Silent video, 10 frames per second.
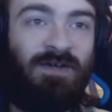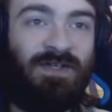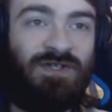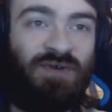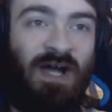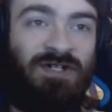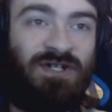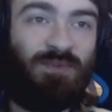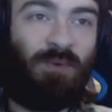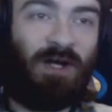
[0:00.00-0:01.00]
This strategy
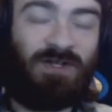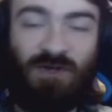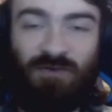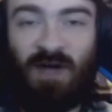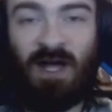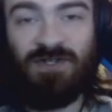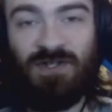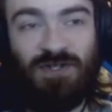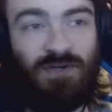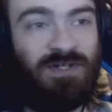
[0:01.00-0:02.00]
has worked so far, so
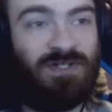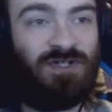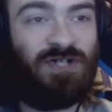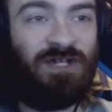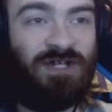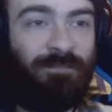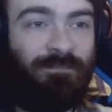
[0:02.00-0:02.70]
there's no reason to change it.